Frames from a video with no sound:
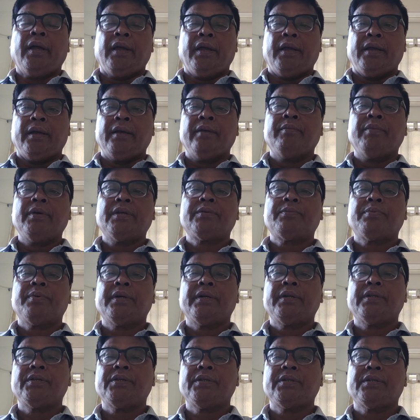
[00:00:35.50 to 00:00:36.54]

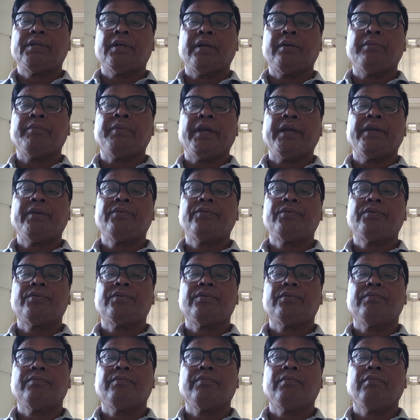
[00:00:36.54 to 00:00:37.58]
Investment decision means
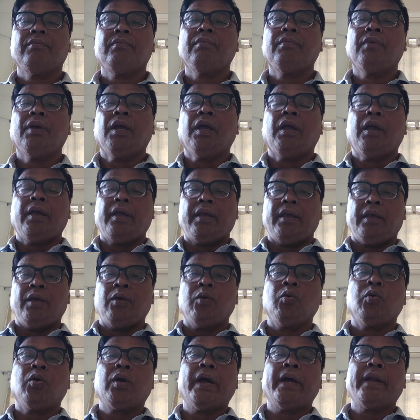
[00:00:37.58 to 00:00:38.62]

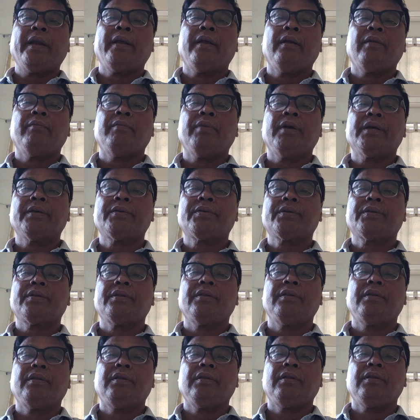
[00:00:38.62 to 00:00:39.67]
you can invest
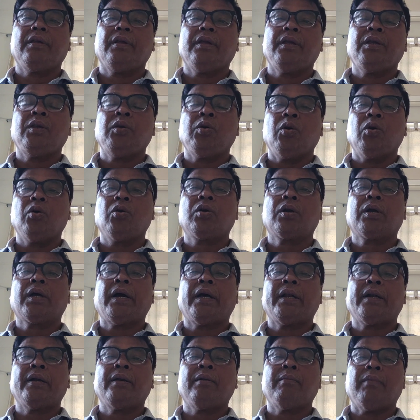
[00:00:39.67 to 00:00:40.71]
your
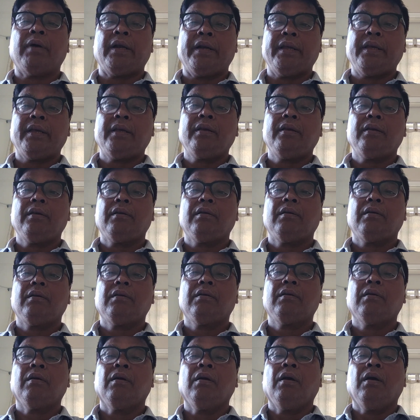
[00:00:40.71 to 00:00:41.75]
current money
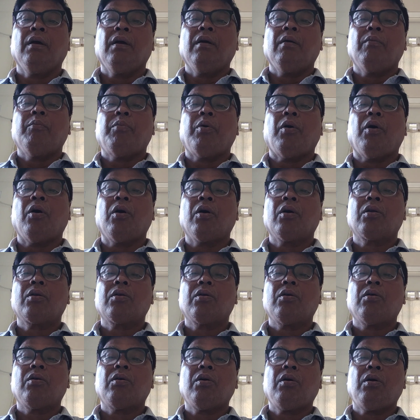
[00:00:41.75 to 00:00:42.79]
for
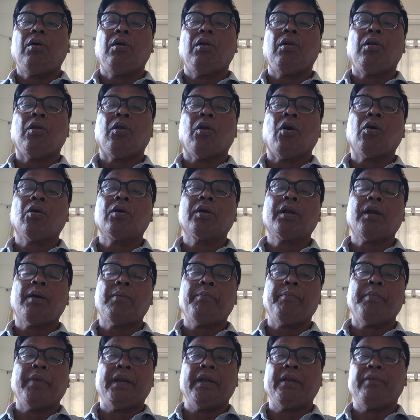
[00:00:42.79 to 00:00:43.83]

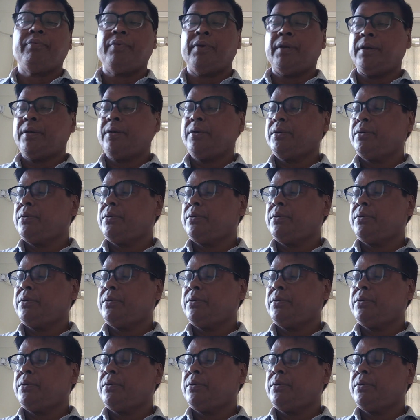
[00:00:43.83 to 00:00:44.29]
long-term benefit.